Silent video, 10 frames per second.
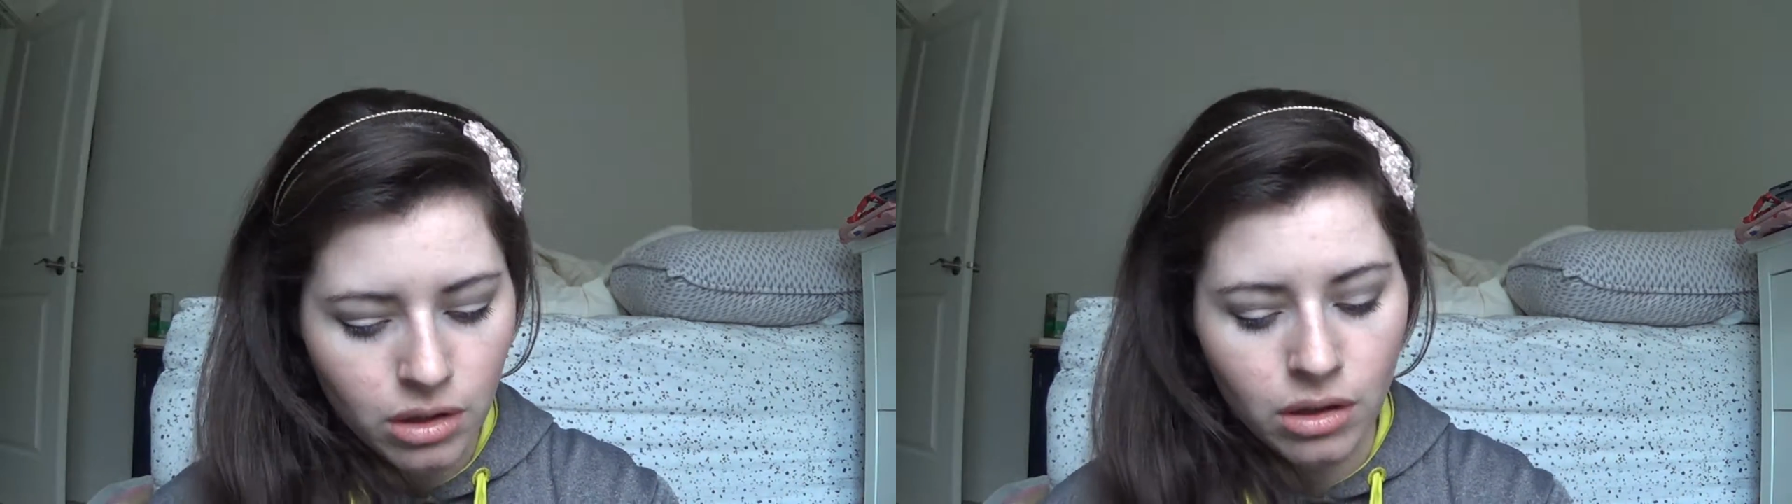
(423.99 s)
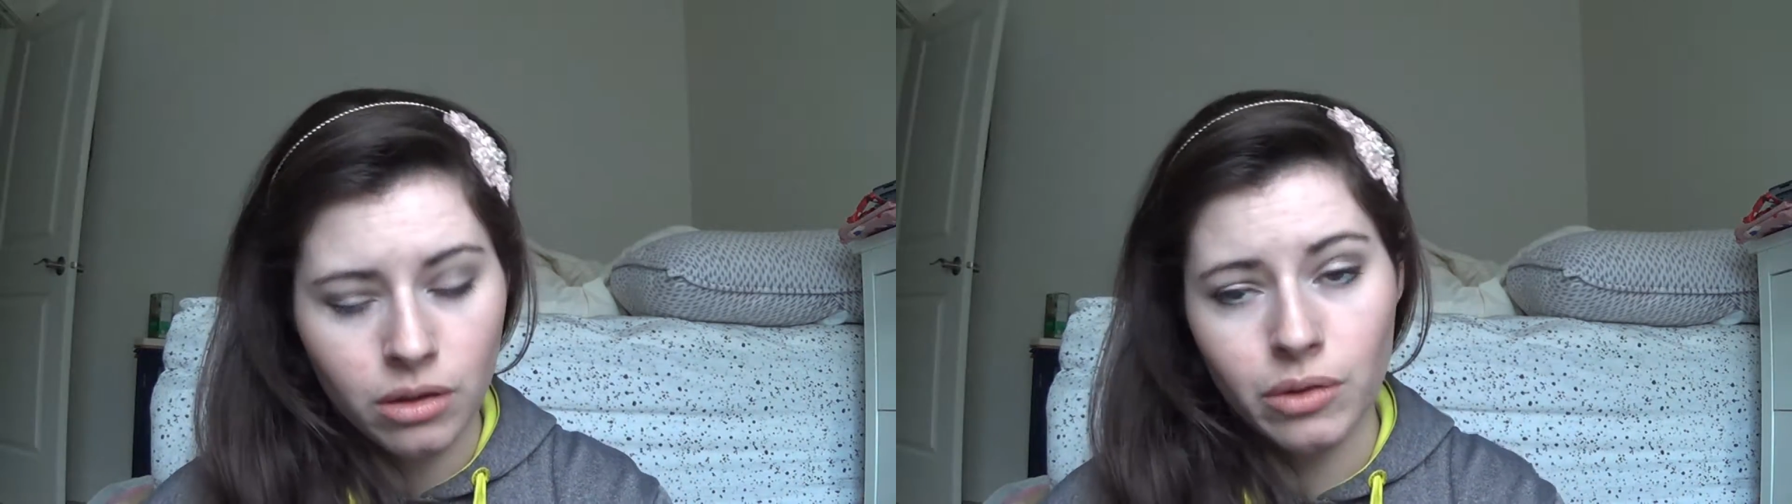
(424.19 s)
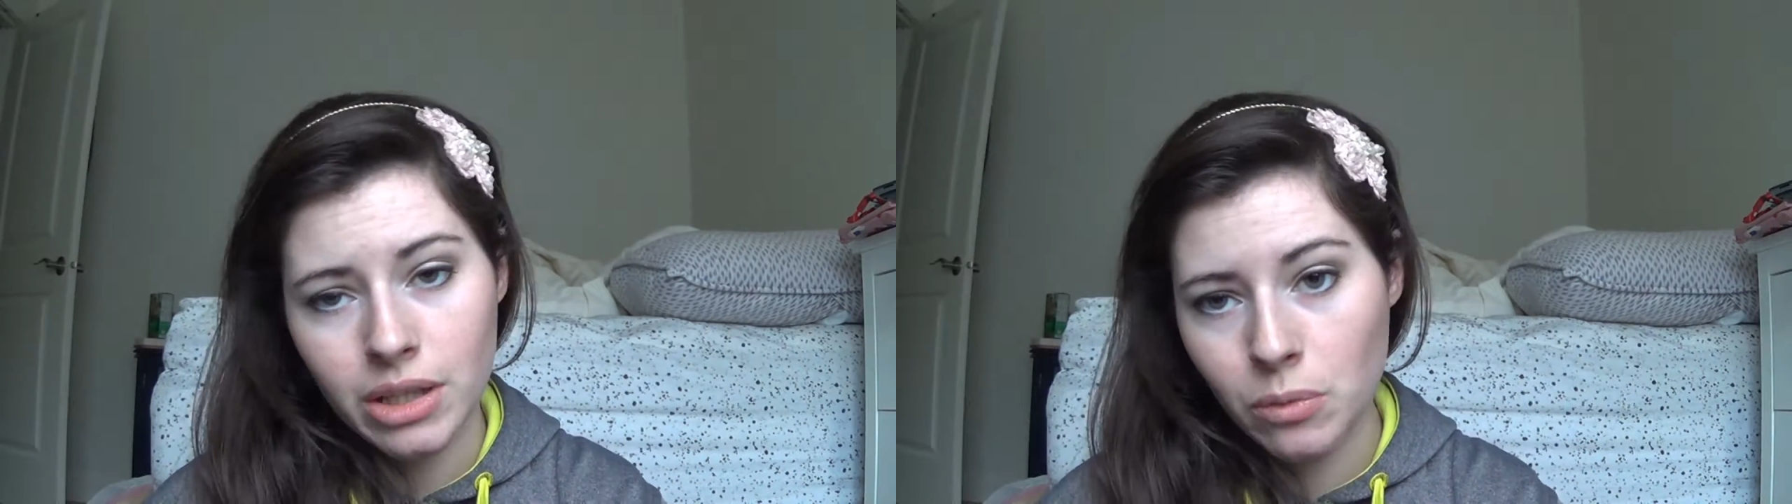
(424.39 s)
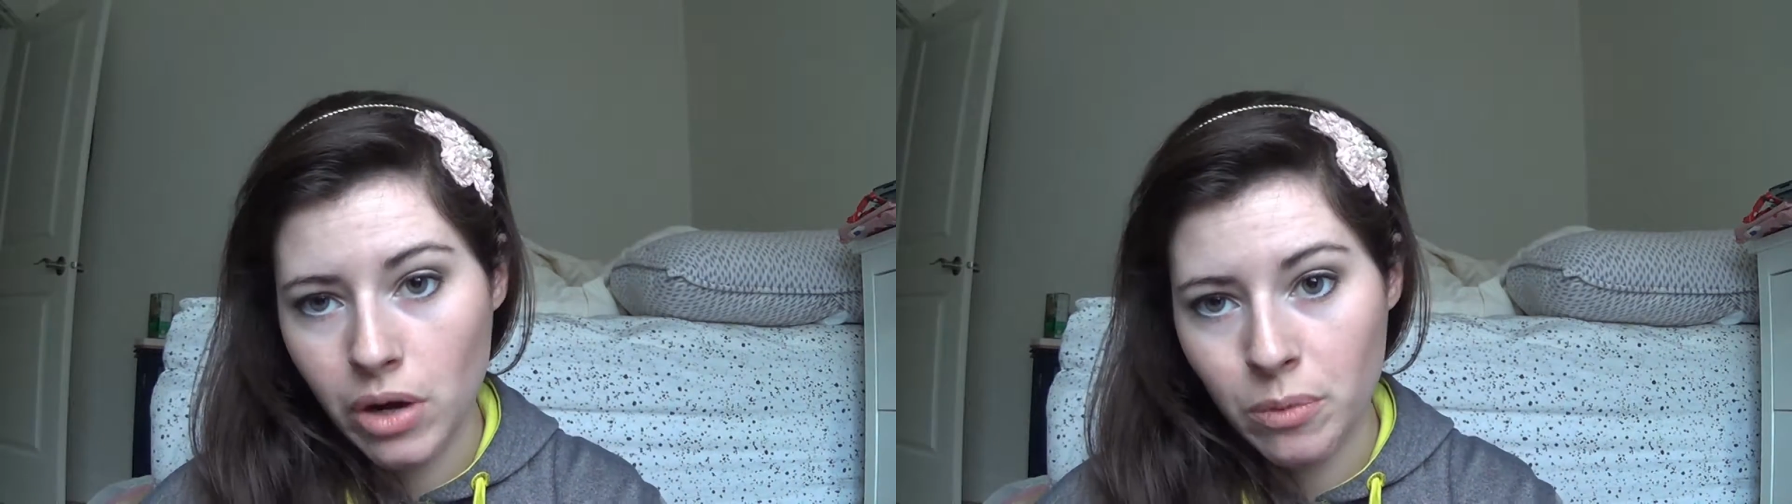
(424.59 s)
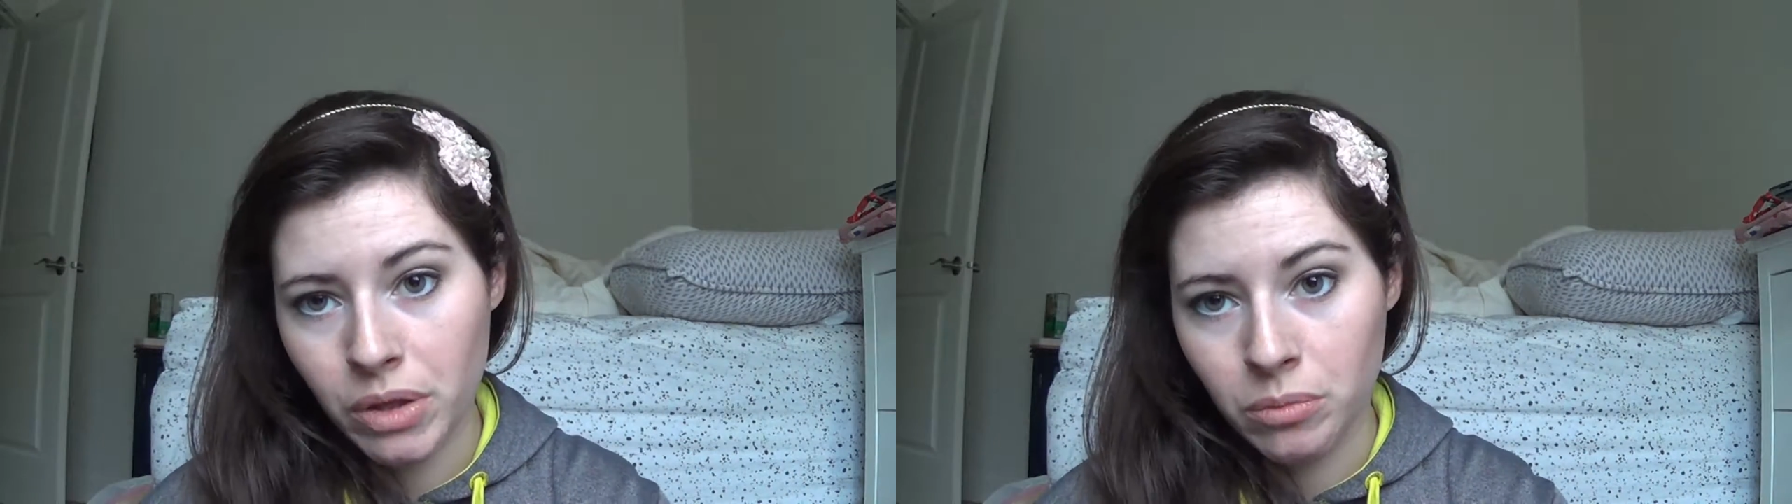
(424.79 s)
Now the reason why
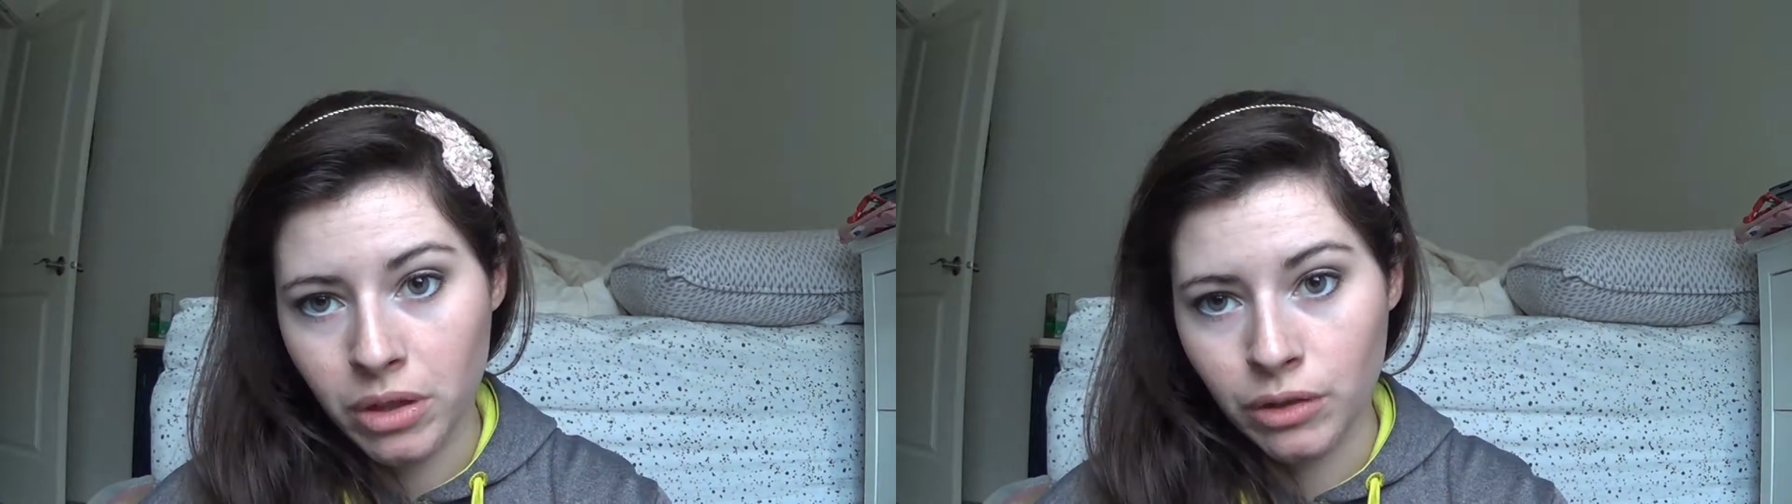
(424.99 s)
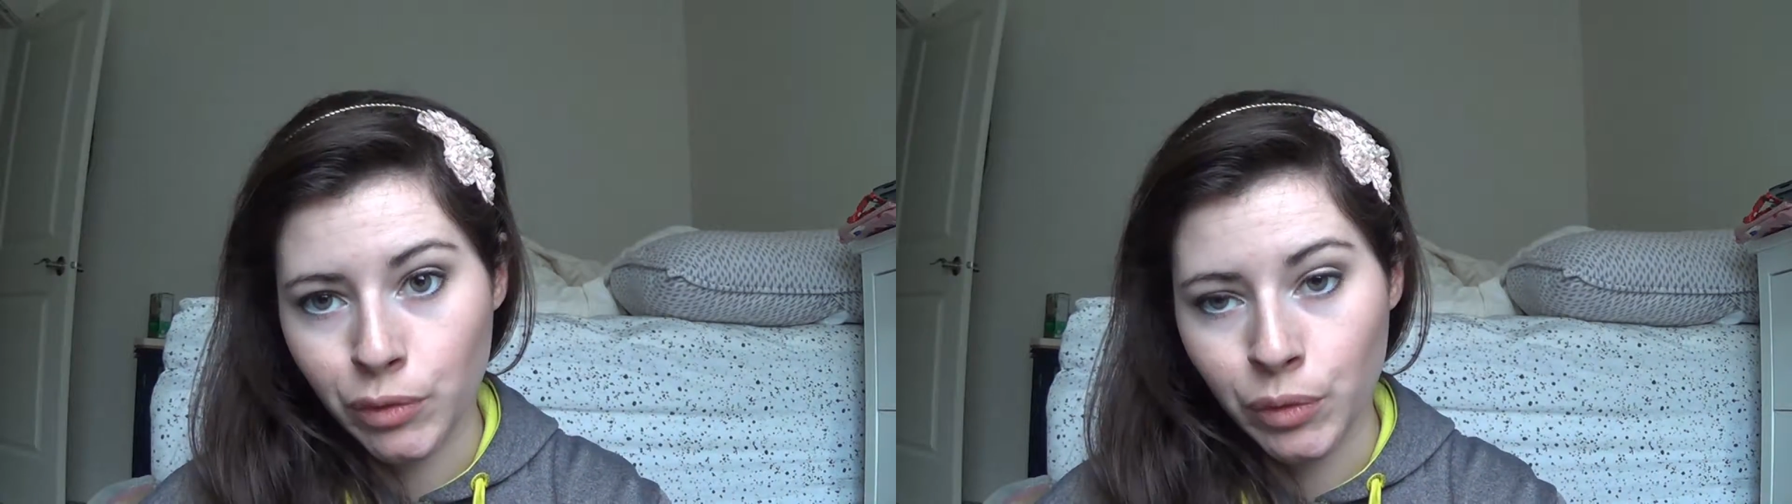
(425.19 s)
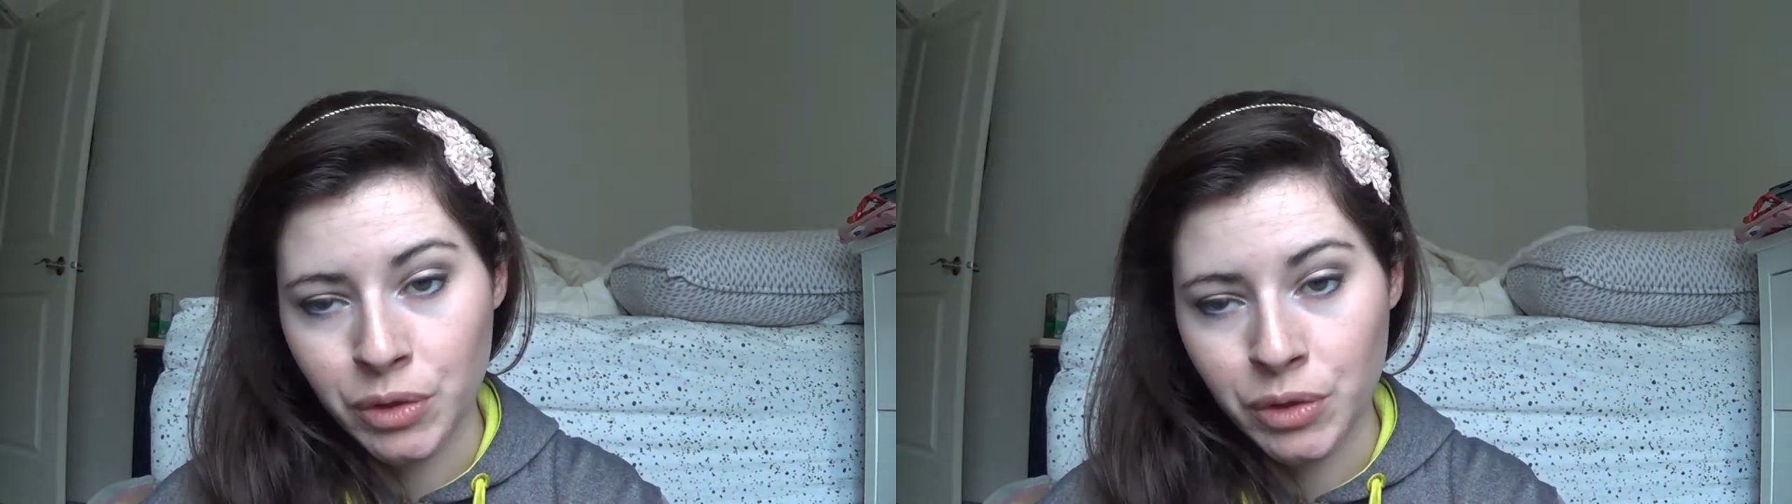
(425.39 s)
I'm in the middle of a row